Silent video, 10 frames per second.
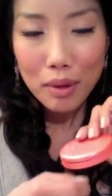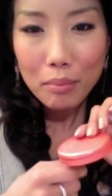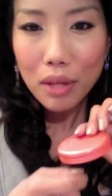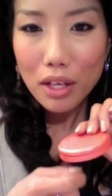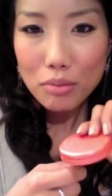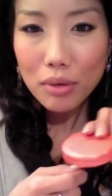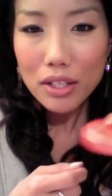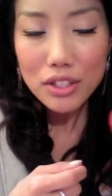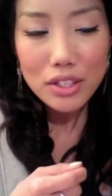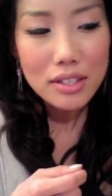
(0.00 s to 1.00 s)
blush
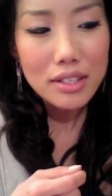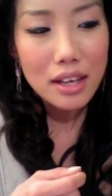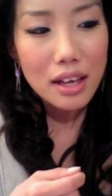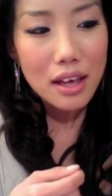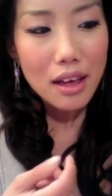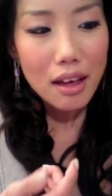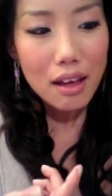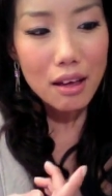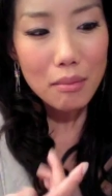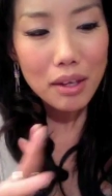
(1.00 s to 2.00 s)
brushes.
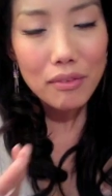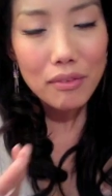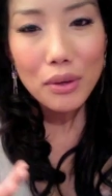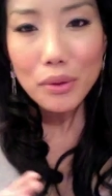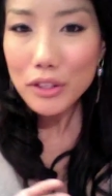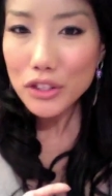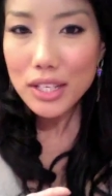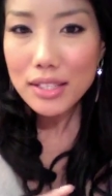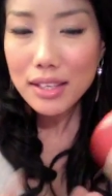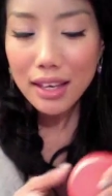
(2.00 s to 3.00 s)
Um, even though they're
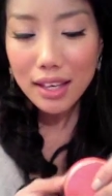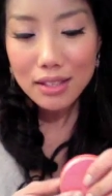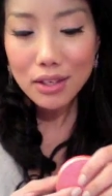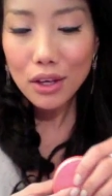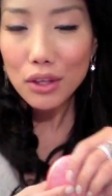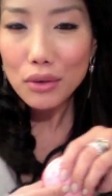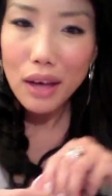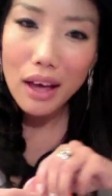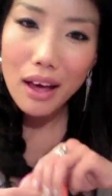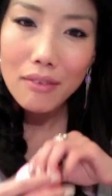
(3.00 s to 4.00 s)
cheesy, it's good to
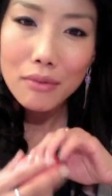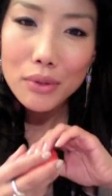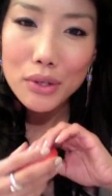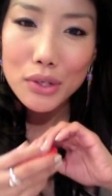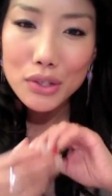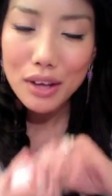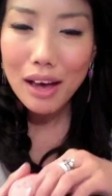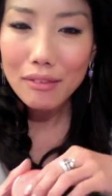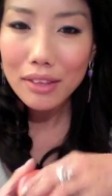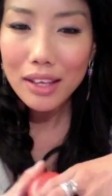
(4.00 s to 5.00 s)
have when you're
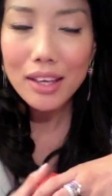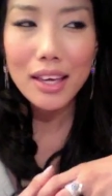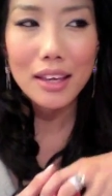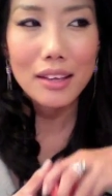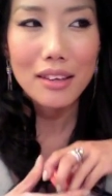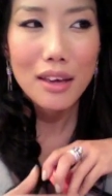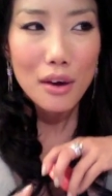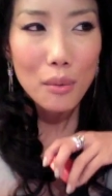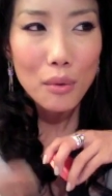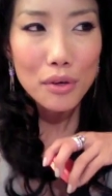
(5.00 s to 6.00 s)
traveling and
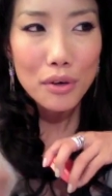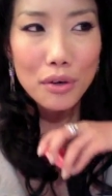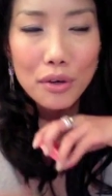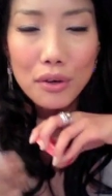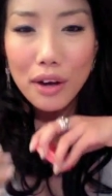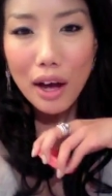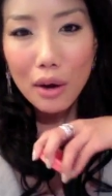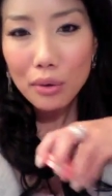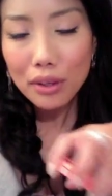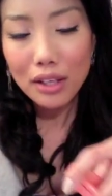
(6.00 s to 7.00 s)
when you're
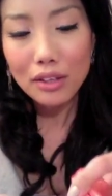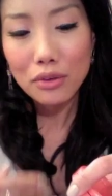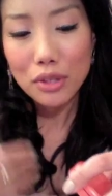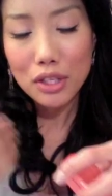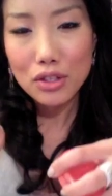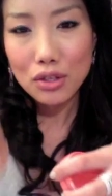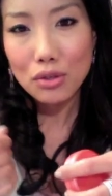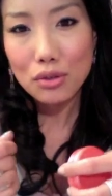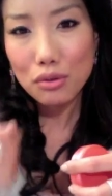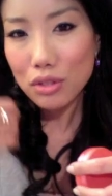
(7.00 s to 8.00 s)
out and you need
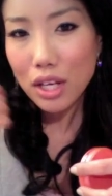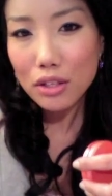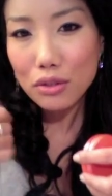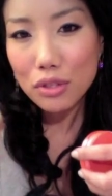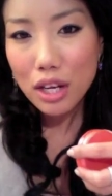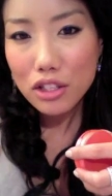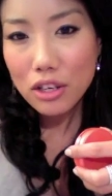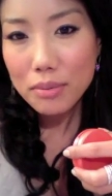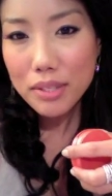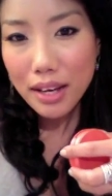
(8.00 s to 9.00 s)
to do touch
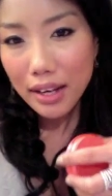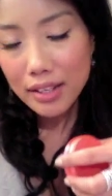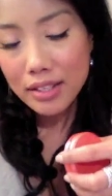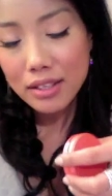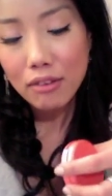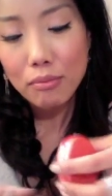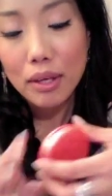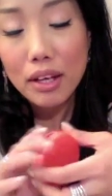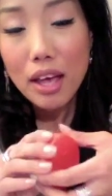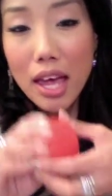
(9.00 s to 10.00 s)
ups and that kind of stuff.
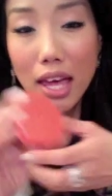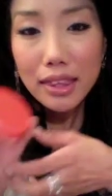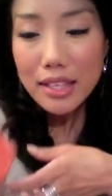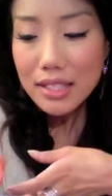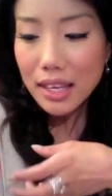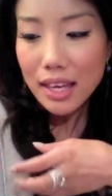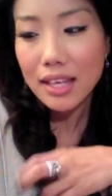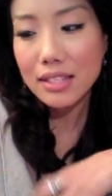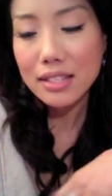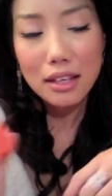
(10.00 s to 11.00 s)
But in this
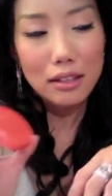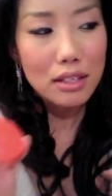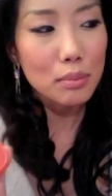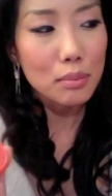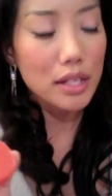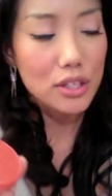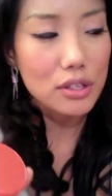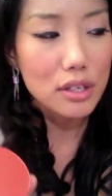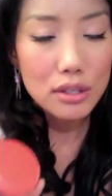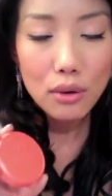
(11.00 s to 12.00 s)
case, these blushes
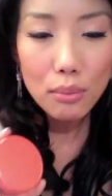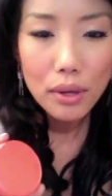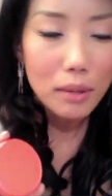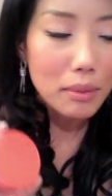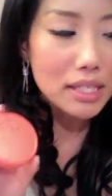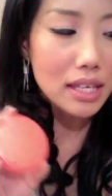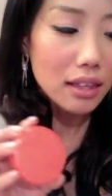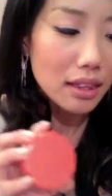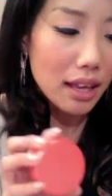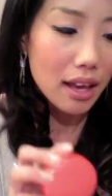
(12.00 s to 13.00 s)
are so
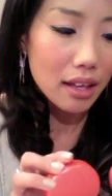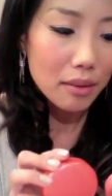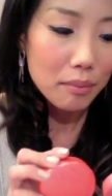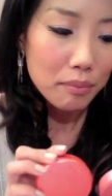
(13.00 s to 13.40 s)
pigmented that